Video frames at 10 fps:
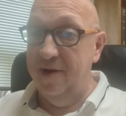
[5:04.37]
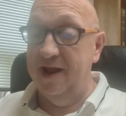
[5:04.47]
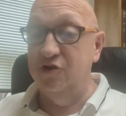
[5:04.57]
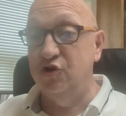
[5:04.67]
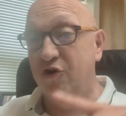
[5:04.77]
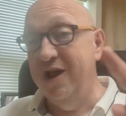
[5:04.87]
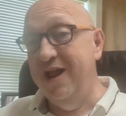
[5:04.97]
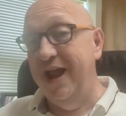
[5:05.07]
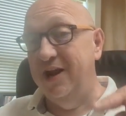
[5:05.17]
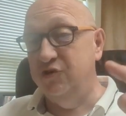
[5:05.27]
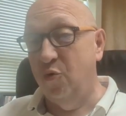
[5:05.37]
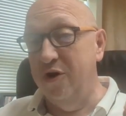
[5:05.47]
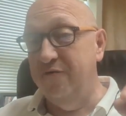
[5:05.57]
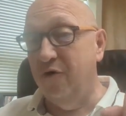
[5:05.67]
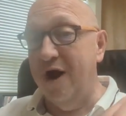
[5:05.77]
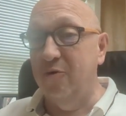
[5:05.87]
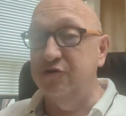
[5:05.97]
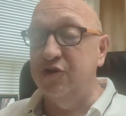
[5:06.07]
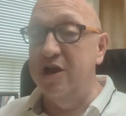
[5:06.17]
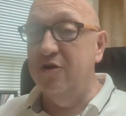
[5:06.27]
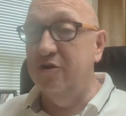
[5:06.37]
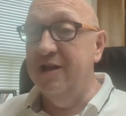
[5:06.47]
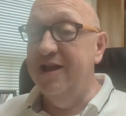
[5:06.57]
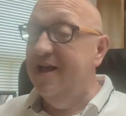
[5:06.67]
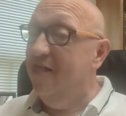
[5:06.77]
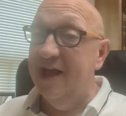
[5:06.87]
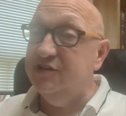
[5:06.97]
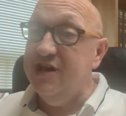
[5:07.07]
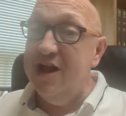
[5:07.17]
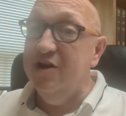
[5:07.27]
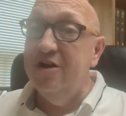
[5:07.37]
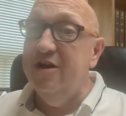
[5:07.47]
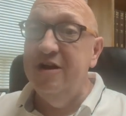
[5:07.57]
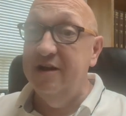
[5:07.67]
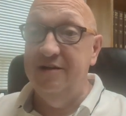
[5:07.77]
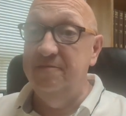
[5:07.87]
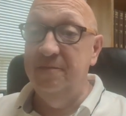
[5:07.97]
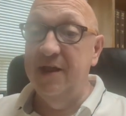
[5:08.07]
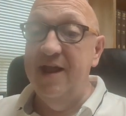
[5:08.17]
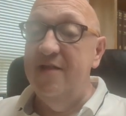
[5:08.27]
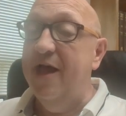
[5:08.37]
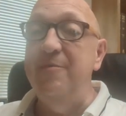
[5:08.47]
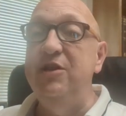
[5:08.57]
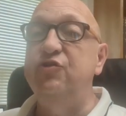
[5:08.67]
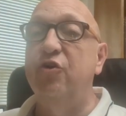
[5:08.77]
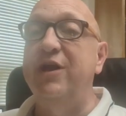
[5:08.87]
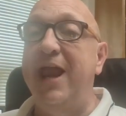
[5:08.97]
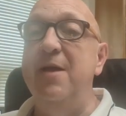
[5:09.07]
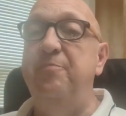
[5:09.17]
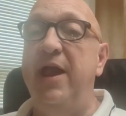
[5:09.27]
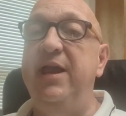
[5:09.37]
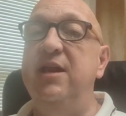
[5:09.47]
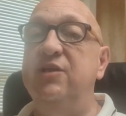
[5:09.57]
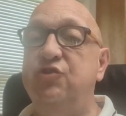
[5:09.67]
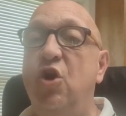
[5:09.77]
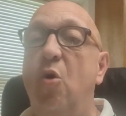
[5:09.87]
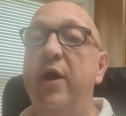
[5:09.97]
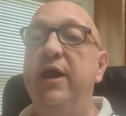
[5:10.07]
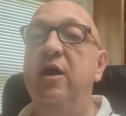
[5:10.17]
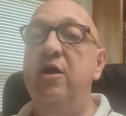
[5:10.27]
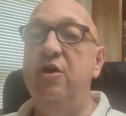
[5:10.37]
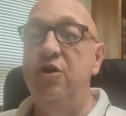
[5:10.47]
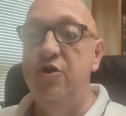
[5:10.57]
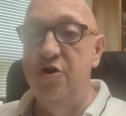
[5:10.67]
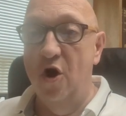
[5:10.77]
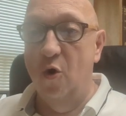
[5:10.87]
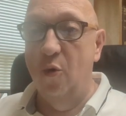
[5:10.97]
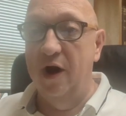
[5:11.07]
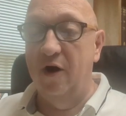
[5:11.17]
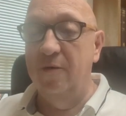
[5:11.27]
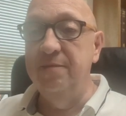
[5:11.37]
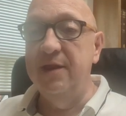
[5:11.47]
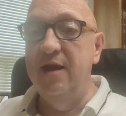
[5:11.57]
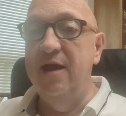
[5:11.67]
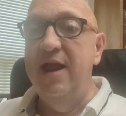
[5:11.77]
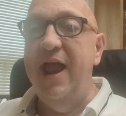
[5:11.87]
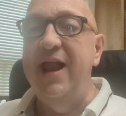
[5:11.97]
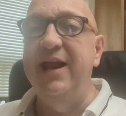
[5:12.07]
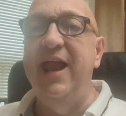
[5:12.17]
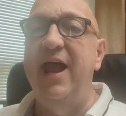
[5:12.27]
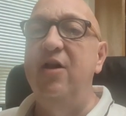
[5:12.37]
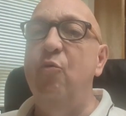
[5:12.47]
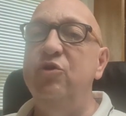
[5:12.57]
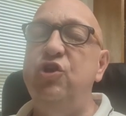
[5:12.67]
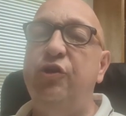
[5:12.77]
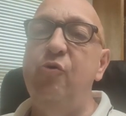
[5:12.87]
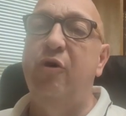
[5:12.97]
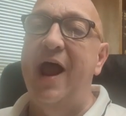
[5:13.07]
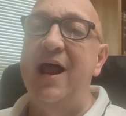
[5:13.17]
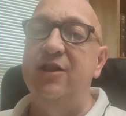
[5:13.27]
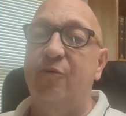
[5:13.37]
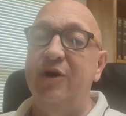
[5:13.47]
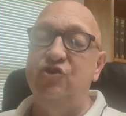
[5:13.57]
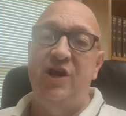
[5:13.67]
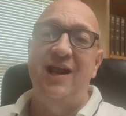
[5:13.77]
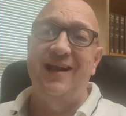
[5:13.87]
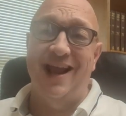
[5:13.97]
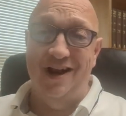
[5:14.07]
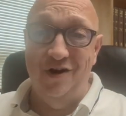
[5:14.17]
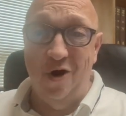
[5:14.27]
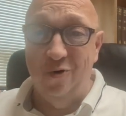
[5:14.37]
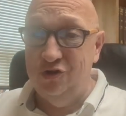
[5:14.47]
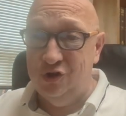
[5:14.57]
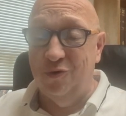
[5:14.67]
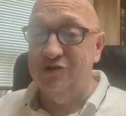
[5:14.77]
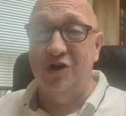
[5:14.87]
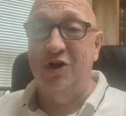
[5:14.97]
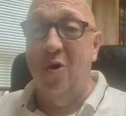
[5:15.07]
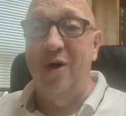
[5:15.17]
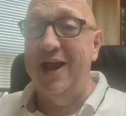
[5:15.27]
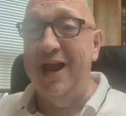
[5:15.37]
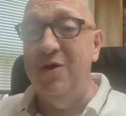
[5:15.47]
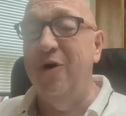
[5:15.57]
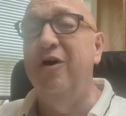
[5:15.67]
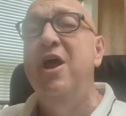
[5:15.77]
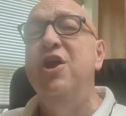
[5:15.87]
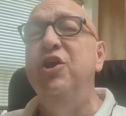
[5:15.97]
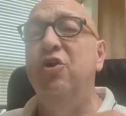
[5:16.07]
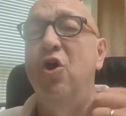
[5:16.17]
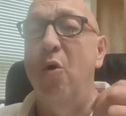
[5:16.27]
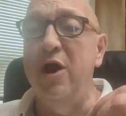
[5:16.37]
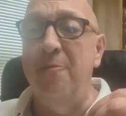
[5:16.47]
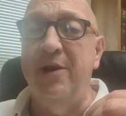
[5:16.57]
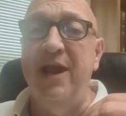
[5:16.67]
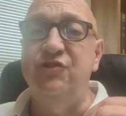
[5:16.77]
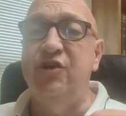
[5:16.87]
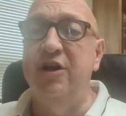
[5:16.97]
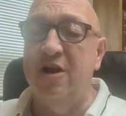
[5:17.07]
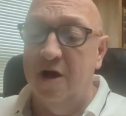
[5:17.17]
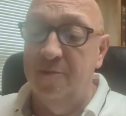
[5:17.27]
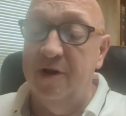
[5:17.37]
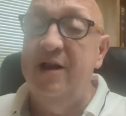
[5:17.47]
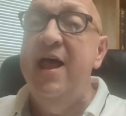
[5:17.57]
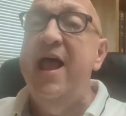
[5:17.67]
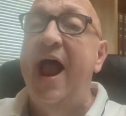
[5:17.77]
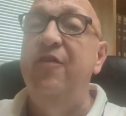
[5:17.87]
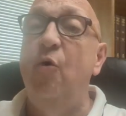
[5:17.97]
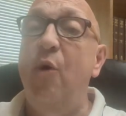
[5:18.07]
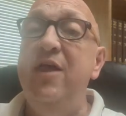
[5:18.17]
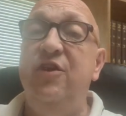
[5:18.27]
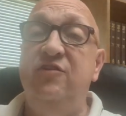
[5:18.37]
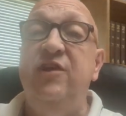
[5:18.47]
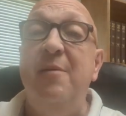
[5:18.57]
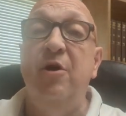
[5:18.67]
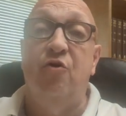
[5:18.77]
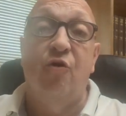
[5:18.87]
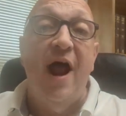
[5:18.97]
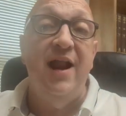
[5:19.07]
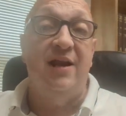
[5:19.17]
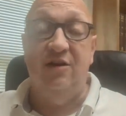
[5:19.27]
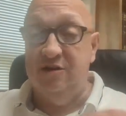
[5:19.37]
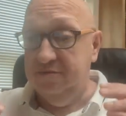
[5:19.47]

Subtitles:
manager in a 24-hour cycle, that's not good. That means her campaign is going nowhere. And again, when she threw her hat in the ring, she had to kind of know she wasn't going anywhere. You're going up against an incumbent. And the way the Democratic